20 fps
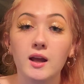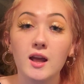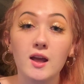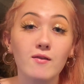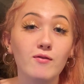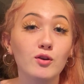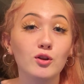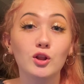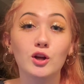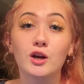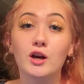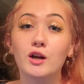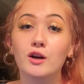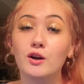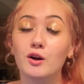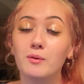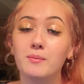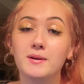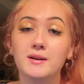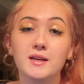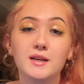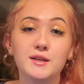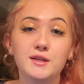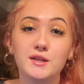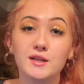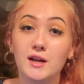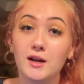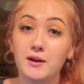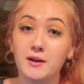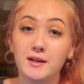if you look on Urban
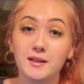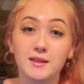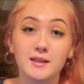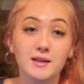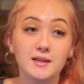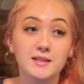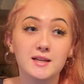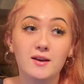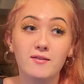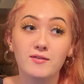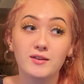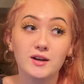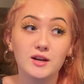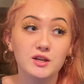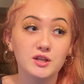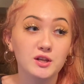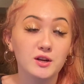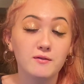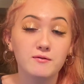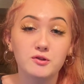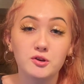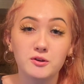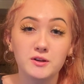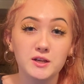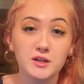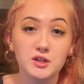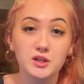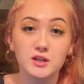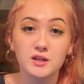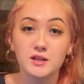Dictionary, the definition of
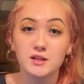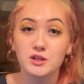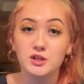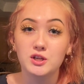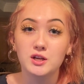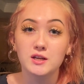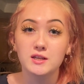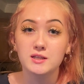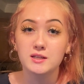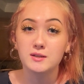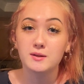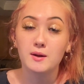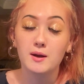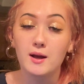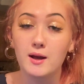tradition is just